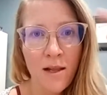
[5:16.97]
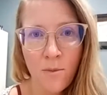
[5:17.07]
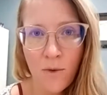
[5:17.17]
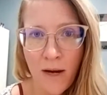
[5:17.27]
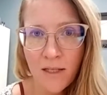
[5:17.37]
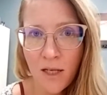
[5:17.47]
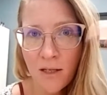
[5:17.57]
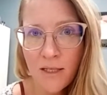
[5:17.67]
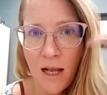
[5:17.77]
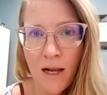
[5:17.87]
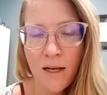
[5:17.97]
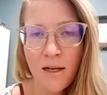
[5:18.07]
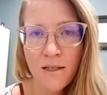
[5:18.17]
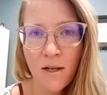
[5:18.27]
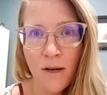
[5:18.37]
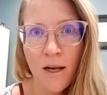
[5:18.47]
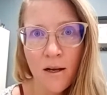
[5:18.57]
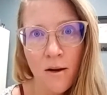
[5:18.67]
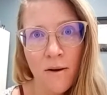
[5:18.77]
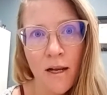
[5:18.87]
the brain turns on and it's going and
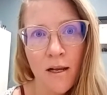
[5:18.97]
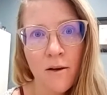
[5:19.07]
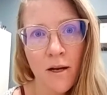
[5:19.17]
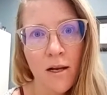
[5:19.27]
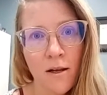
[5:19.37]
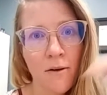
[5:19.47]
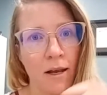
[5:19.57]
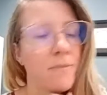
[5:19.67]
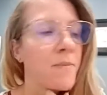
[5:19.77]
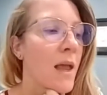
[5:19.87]
going and going and going.